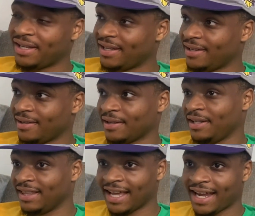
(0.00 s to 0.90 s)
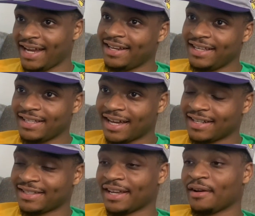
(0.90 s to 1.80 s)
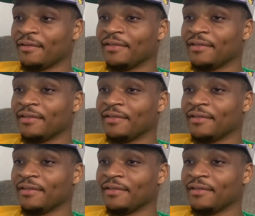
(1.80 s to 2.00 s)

He let AD kind of take over